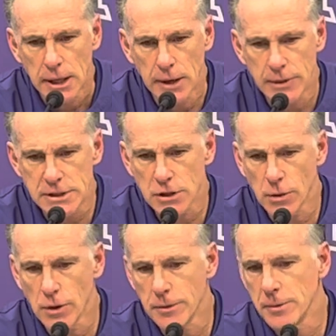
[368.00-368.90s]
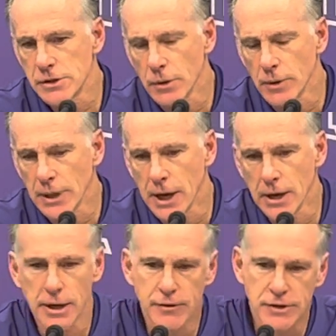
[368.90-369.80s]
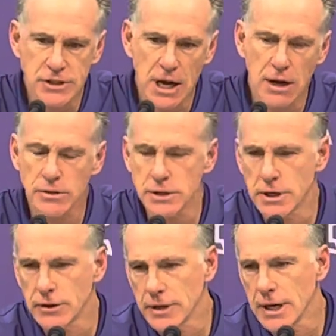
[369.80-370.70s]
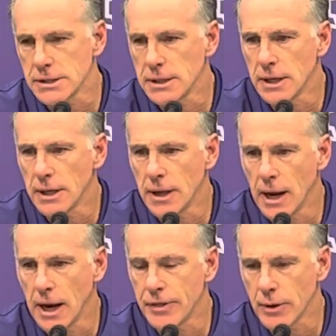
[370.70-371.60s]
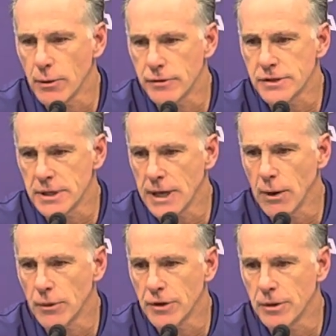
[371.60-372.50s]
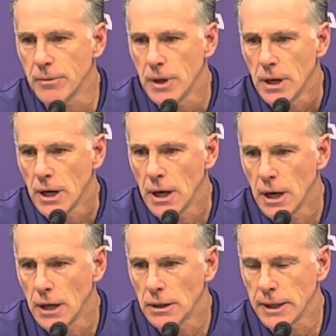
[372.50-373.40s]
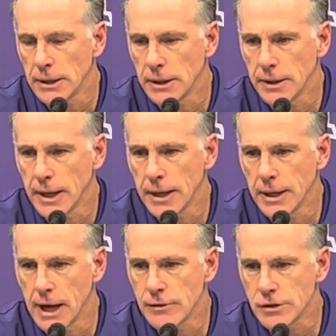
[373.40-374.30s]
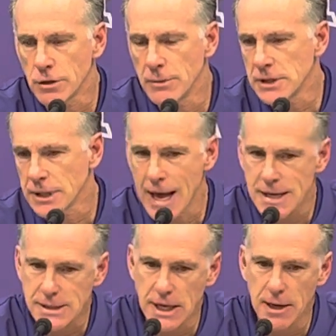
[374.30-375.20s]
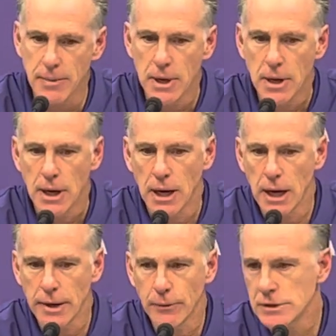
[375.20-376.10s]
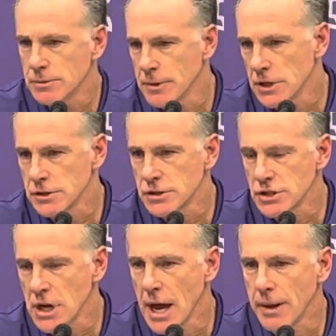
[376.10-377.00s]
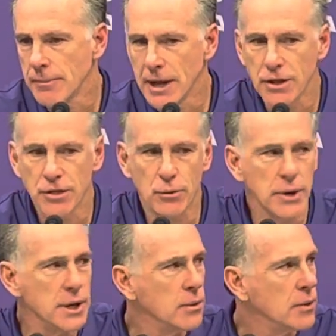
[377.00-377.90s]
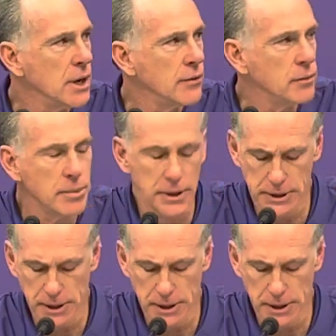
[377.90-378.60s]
we just don't want him to be so reliant on if his shot goes in or doesn't. And I think we've seen that with him lately, that he gave us good minutes last game. It wasn't because of his shot, made a three, whatever. But